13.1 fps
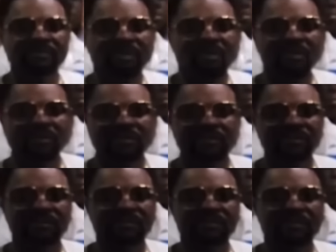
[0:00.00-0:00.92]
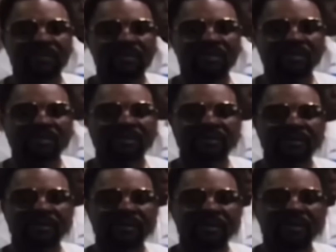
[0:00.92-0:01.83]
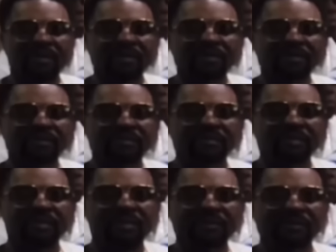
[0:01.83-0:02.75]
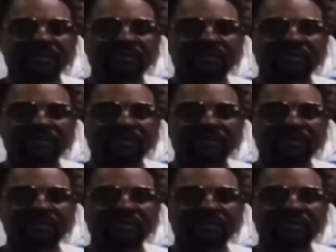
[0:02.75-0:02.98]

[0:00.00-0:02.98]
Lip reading: [no speech]